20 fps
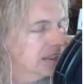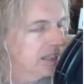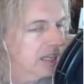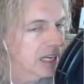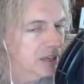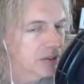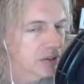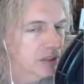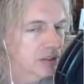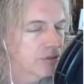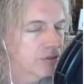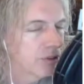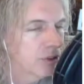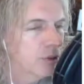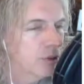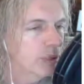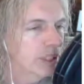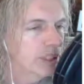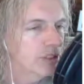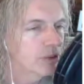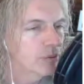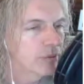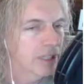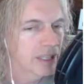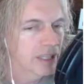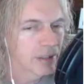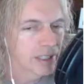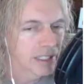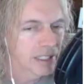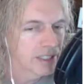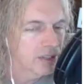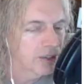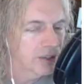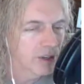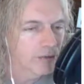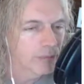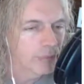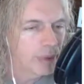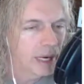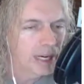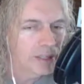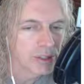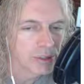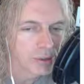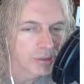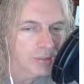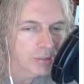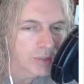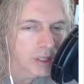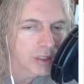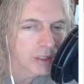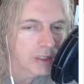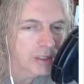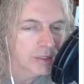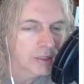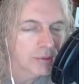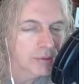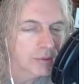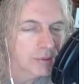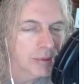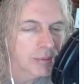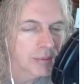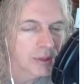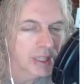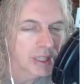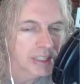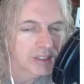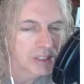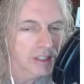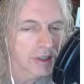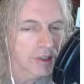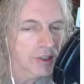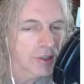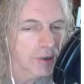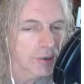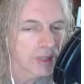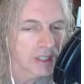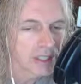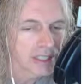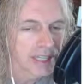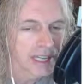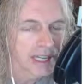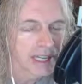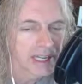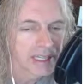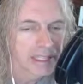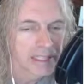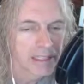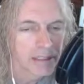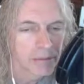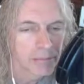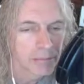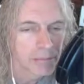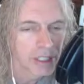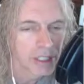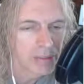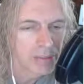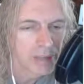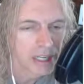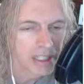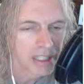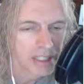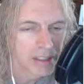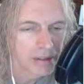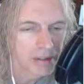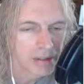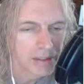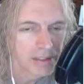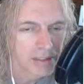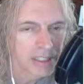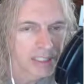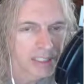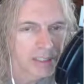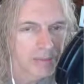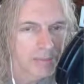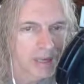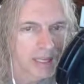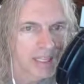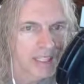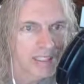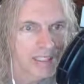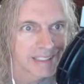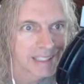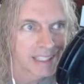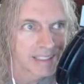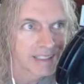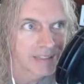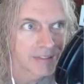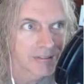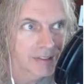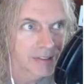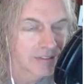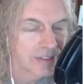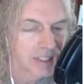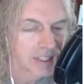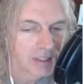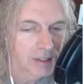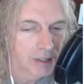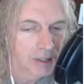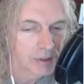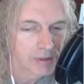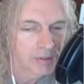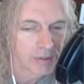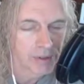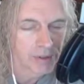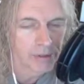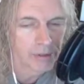Now, if 2 weeks from now, again, you have buyer's remorse, remember it has a 30-day money-back guarantee minus like the $15 for